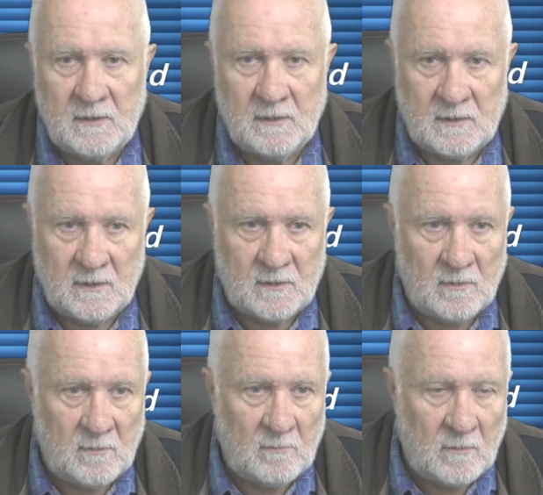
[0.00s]

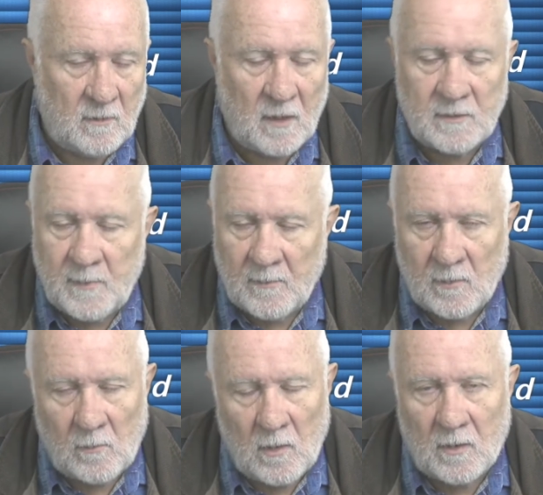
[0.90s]
system, or those people
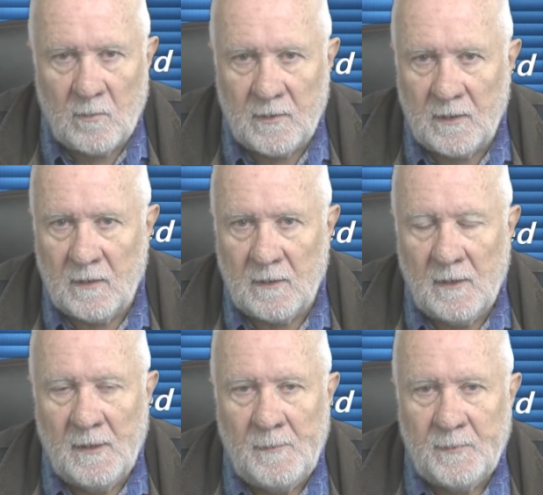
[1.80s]
that work within it,
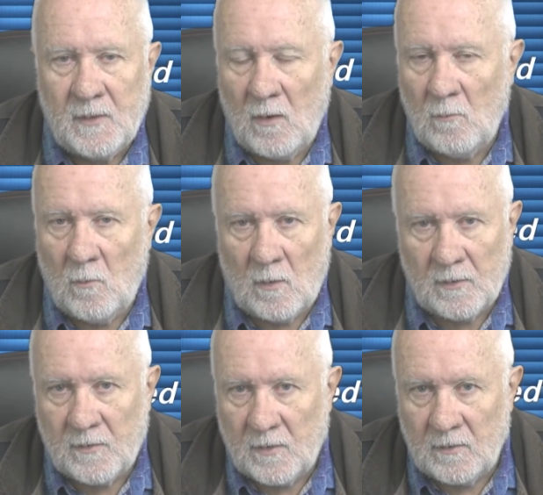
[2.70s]
don't
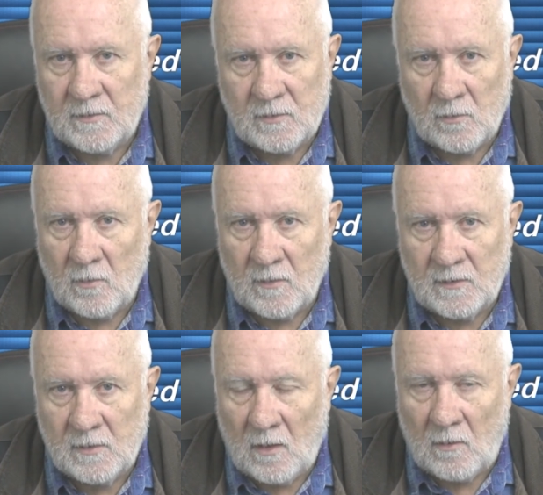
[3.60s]
want those stories
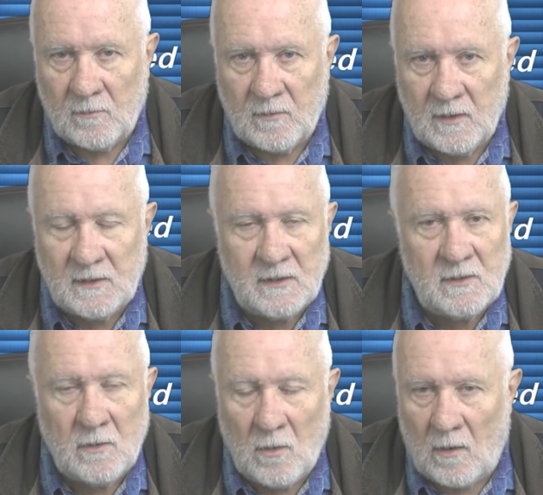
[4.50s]
told. This is
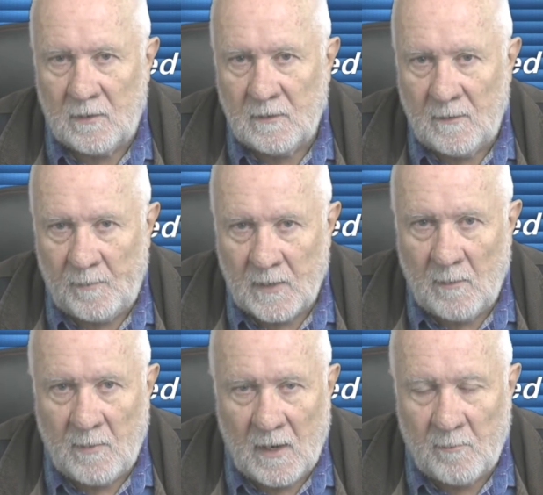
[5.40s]
not
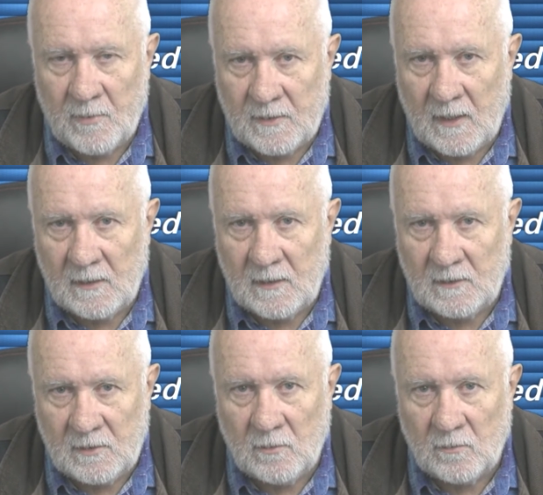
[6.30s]
about protecting
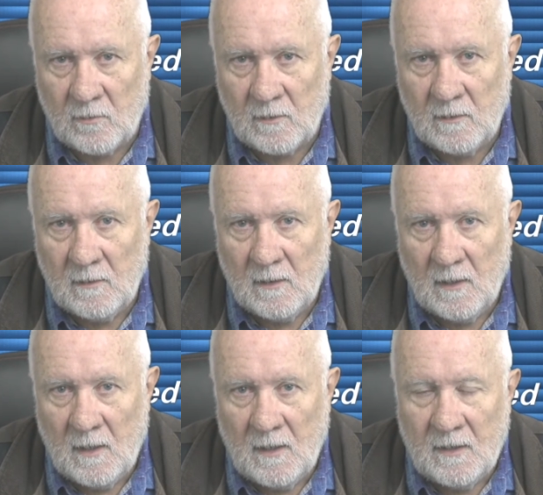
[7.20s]
children.
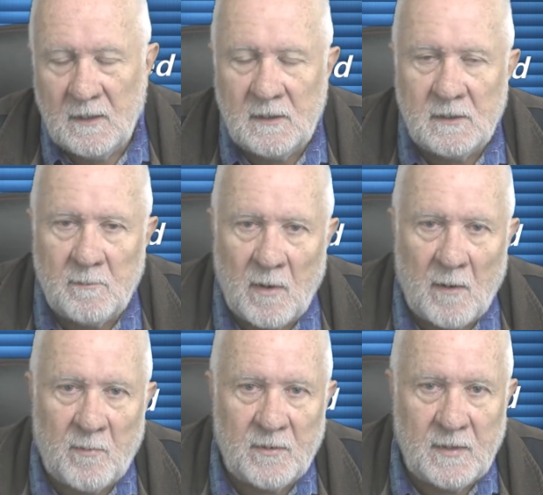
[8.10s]
This is
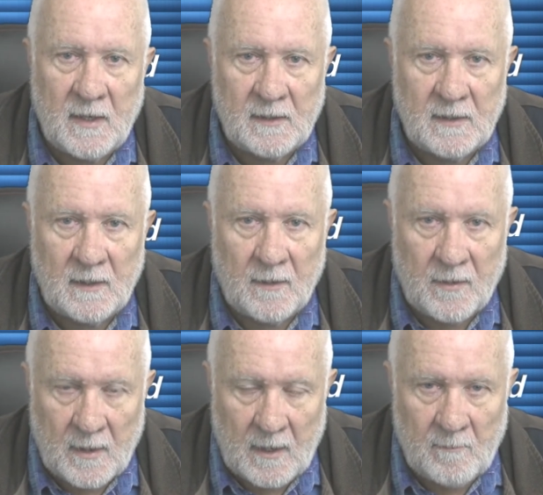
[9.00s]
about protecting
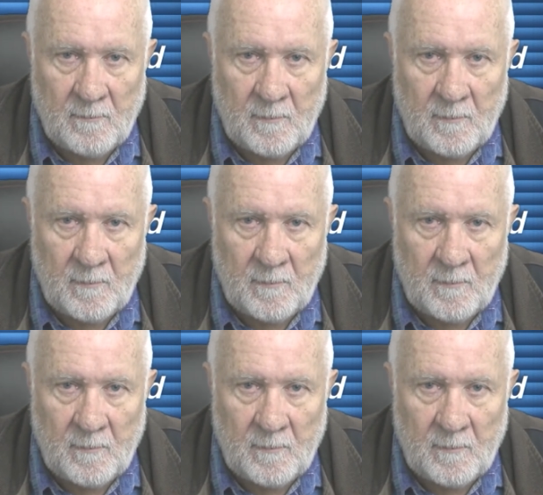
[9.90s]
them.